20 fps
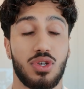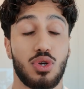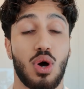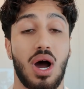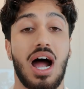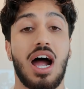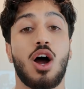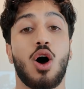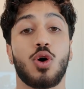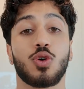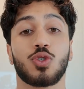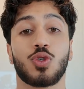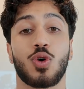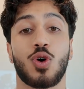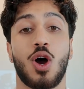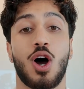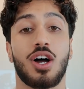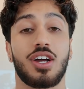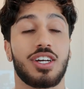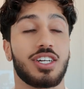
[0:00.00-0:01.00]
You know, I
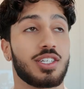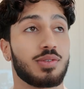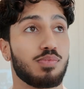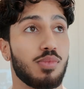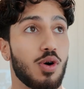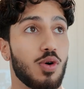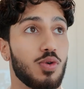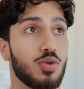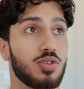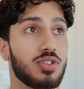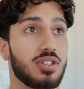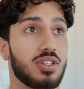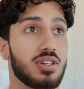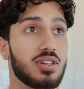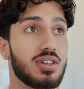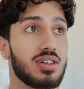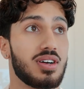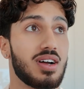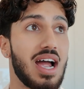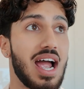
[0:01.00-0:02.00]
also got exposed
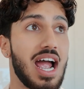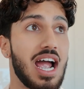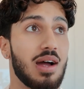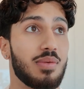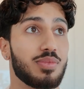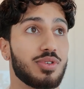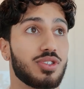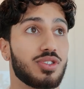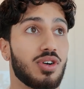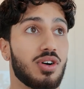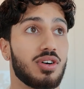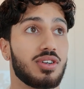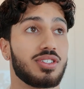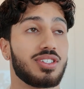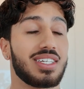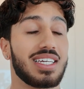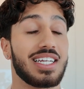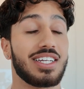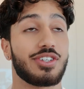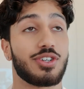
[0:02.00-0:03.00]
to
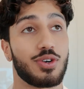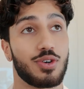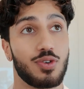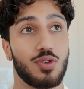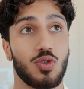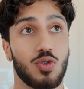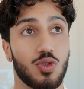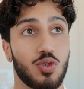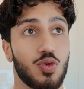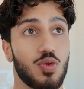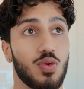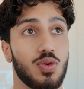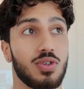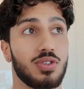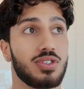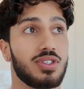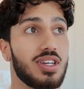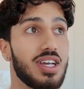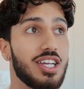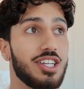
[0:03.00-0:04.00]
Amazon's internal
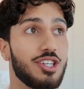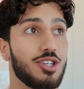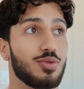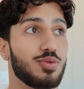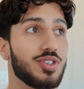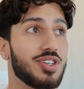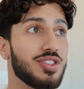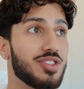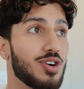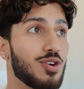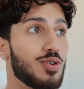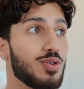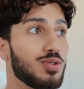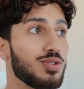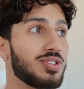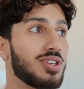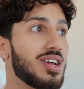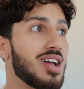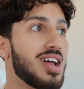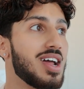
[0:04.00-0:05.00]
tools and using
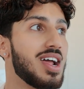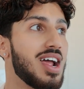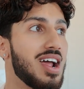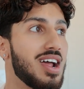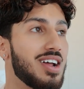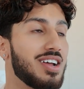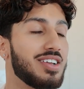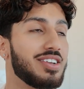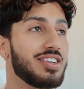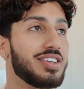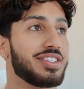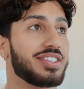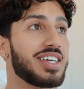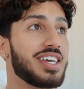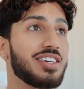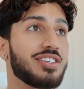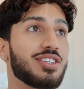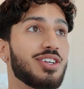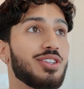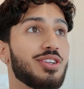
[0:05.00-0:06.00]
those, and it
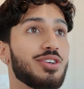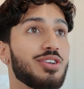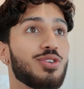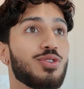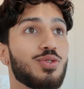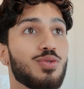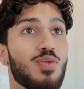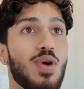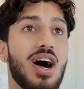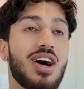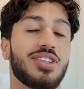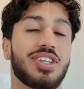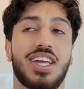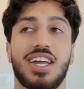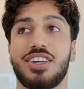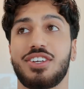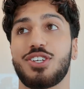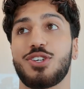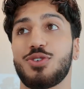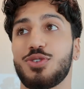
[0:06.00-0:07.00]
takes a little while to
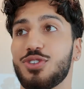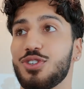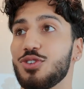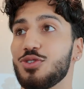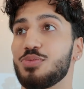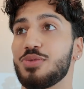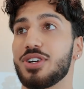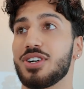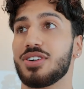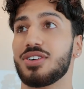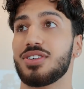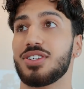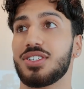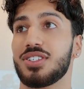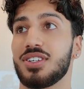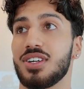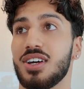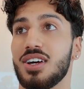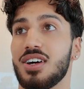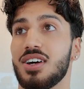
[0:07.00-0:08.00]
get used to
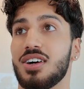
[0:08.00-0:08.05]
because